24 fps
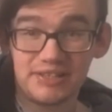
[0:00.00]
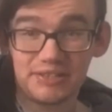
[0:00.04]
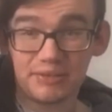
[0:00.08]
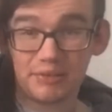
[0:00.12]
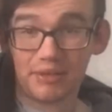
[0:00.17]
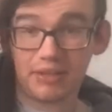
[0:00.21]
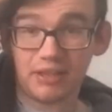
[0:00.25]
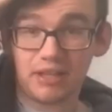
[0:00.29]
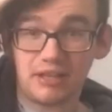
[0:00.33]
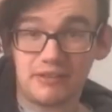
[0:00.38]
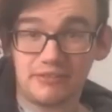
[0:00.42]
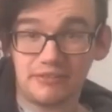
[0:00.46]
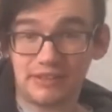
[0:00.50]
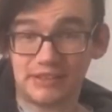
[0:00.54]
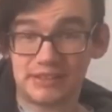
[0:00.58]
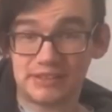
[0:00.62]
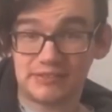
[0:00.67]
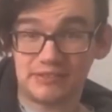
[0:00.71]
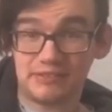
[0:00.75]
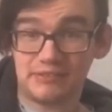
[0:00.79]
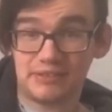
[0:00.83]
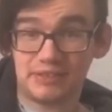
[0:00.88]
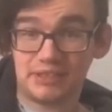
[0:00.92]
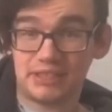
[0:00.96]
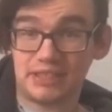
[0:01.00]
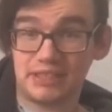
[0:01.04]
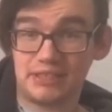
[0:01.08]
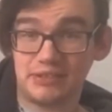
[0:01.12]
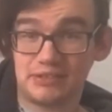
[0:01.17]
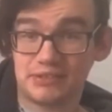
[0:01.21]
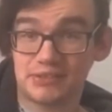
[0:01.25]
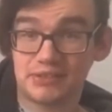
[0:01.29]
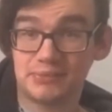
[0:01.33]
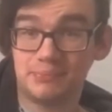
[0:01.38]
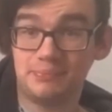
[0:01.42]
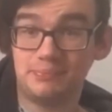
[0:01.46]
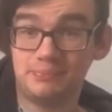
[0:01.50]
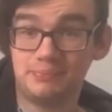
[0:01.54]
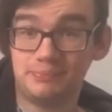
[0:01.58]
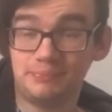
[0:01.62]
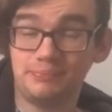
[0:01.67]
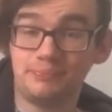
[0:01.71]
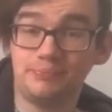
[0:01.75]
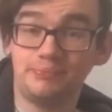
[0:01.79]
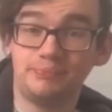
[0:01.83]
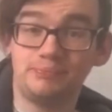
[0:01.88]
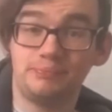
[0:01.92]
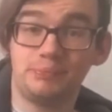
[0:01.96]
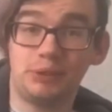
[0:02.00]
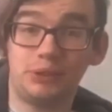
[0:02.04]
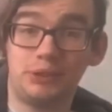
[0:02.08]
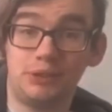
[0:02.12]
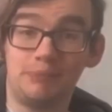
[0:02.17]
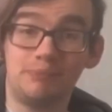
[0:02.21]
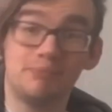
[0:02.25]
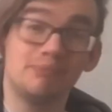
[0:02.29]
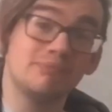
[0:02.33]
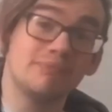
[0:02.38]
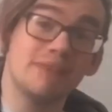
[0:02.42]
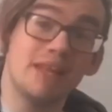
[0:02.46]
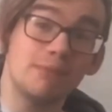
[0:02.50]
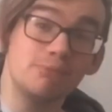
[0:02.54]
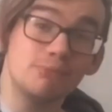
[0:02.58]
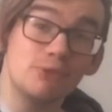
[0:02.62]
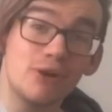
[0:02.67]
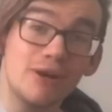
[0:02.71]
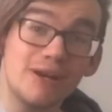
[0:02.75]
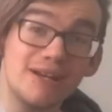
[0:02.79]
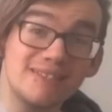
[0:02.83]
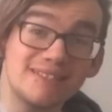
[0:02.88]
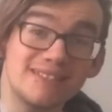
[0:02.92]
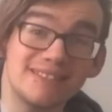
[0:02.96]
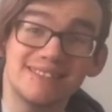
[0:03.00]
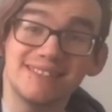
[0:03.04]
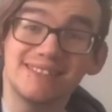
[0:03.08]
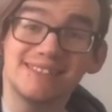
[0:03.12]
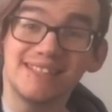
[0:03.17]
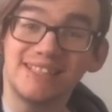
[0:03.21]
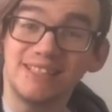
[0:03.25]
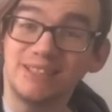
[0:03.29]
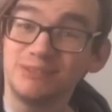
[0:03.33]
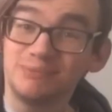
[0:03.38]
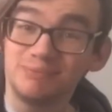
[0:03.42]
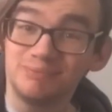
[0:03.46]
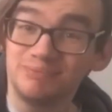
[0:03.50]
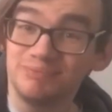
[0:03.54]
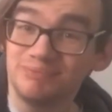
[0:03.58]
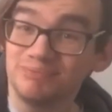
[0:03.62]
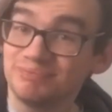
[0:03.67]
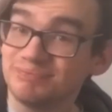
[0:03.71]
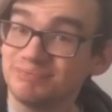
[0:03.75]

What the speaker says: I do a lot of things for videos. But I'm crazy, so